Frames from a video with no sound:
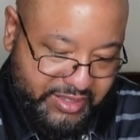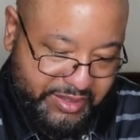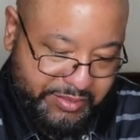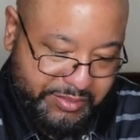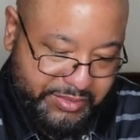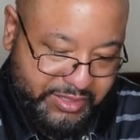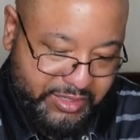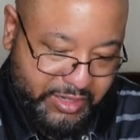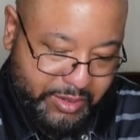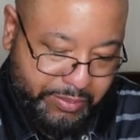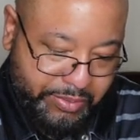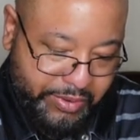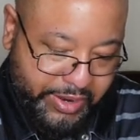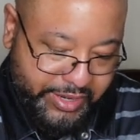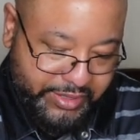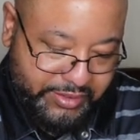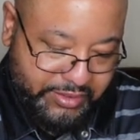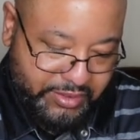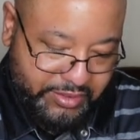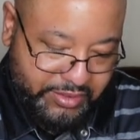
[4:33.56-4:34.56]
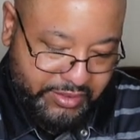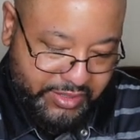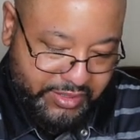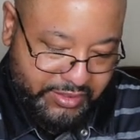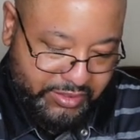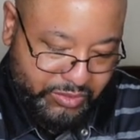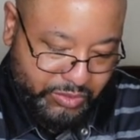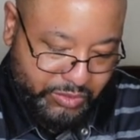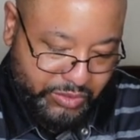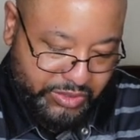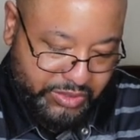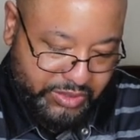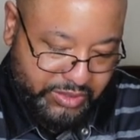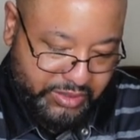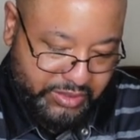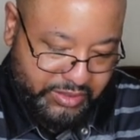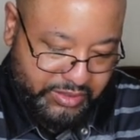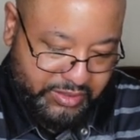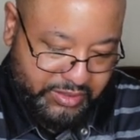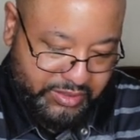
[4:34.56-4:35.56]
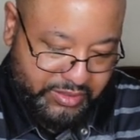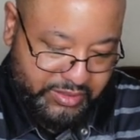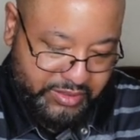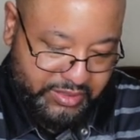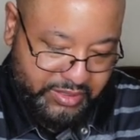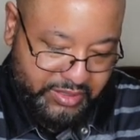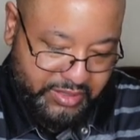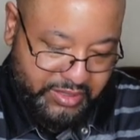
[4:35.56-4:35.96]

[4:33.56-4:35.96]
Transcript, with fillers: Let me see. The price on this was.